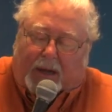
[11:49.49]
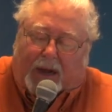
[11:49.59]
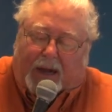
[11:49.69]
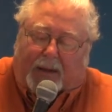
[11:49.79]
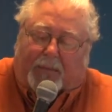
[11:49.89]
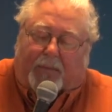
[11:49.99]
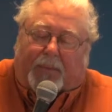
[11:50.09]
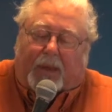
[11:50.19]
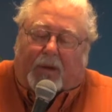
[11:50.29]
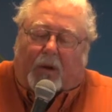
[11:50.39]
And,
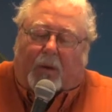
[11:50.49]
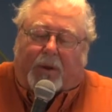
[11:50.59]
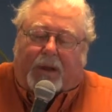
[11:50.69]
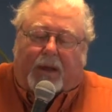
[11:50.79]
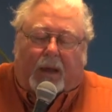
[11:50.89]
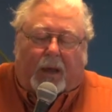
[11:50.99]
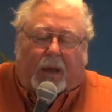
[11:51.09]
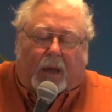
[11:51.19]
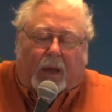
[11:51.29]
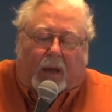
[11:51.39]
you know, we,
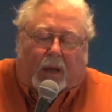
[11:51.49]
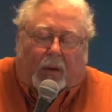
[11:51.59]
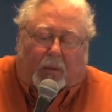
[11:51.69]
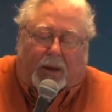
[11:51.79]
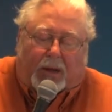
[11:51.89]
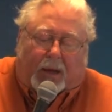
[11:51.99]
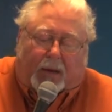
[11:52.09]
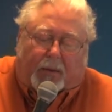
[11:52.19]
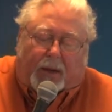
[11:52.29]
we, uh,